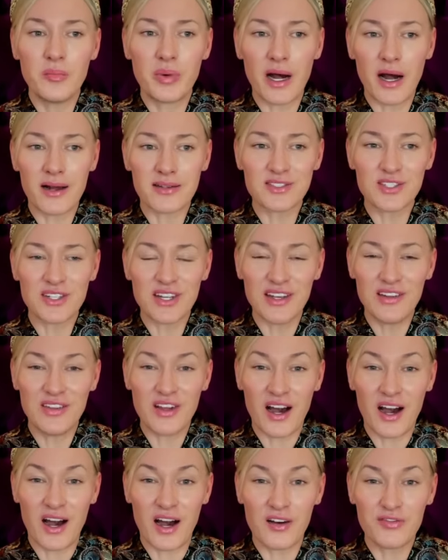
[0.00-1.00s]
bask in
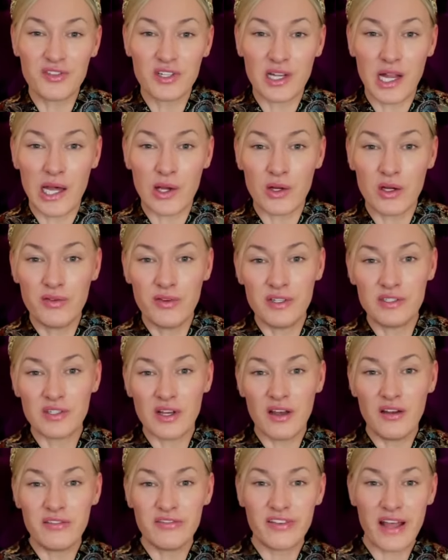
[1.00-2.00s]
the afterglow of
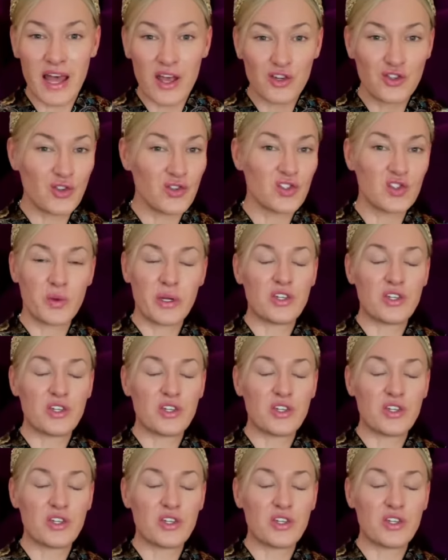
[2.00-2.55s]
his affections,